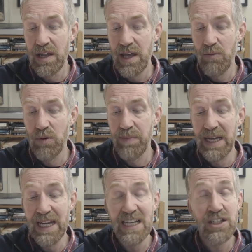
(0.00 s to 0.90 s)
that would
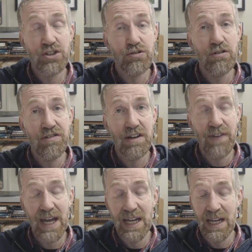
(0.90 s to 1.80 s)
be intrusive
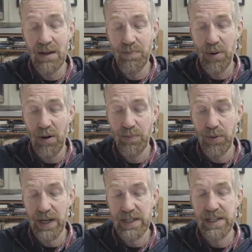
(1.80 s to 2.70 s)
and
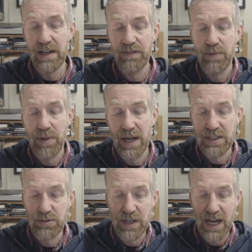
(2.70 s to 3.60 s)
inappropriate if
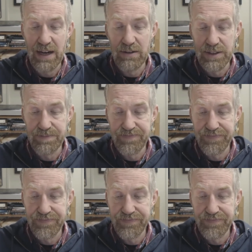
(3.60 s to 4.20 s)
applied to an adult.